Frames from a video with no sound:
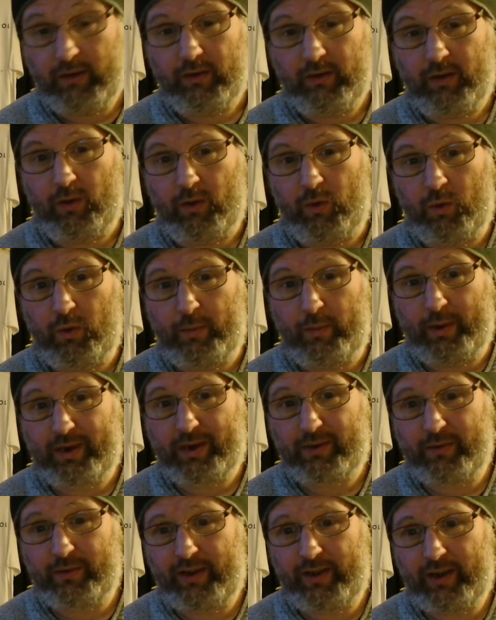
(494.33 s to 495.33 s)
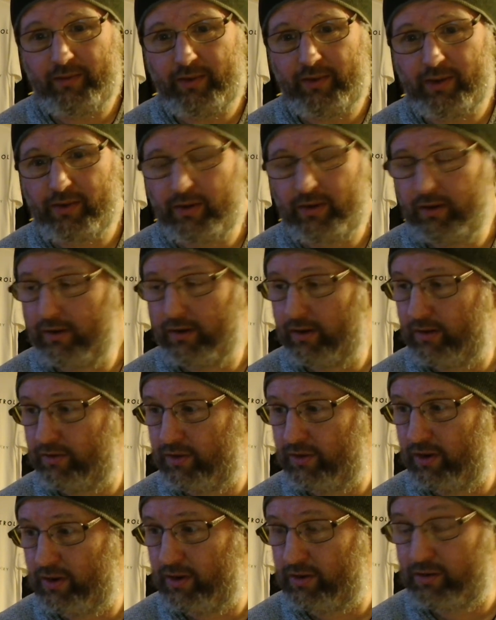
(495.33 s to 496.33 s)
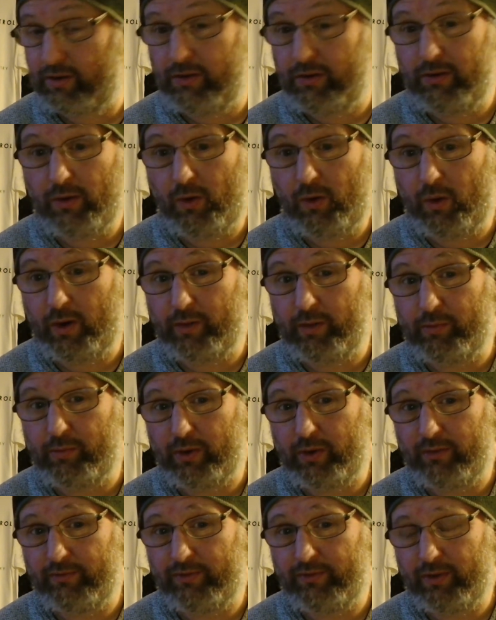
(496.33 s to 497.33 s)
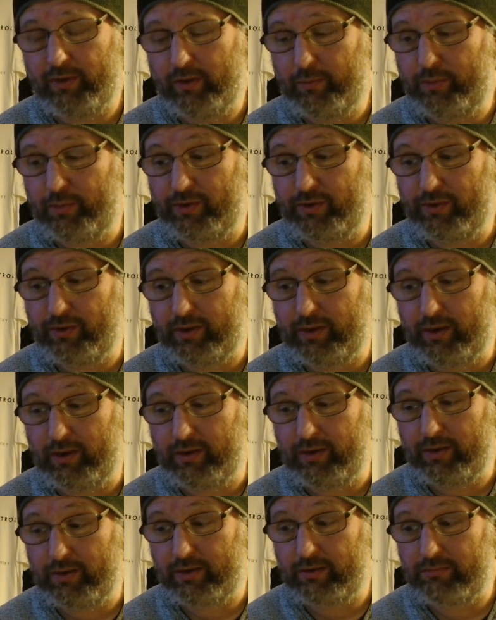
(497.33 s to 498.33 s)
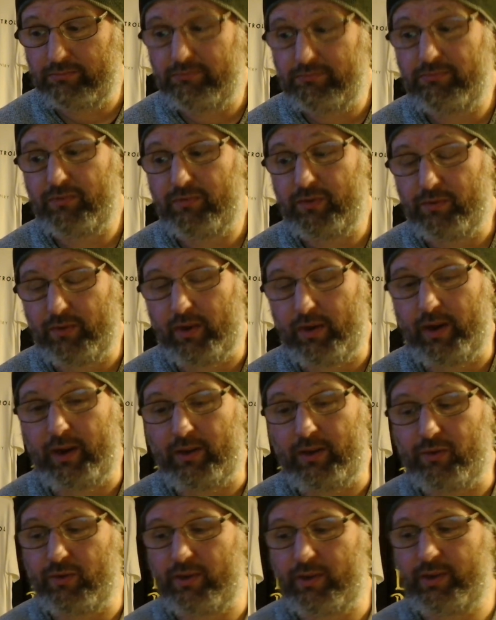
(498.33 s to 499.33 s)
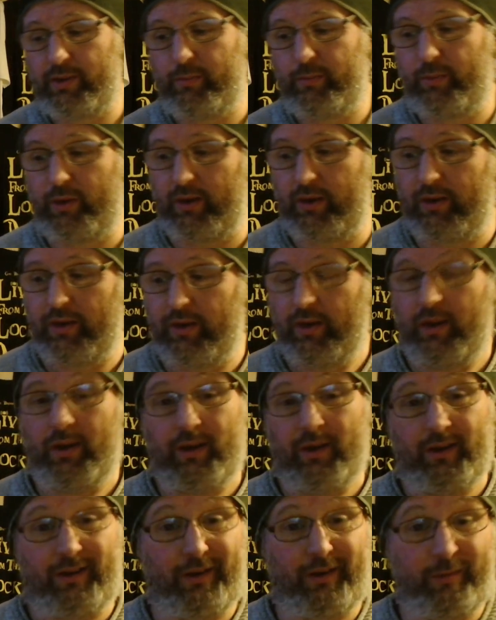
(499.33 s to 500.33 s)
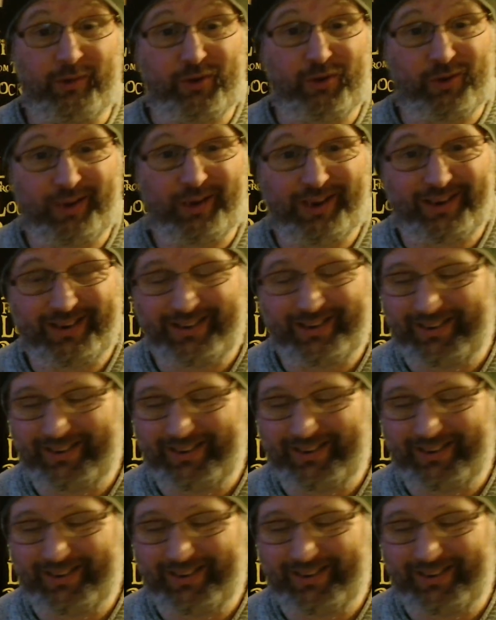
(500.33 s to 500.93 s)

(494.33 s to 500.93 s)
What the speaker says: all the best with that adventure. Cheers to Hoyne Brewing for producing this. It's a very interesting beer. I'm enjoying it.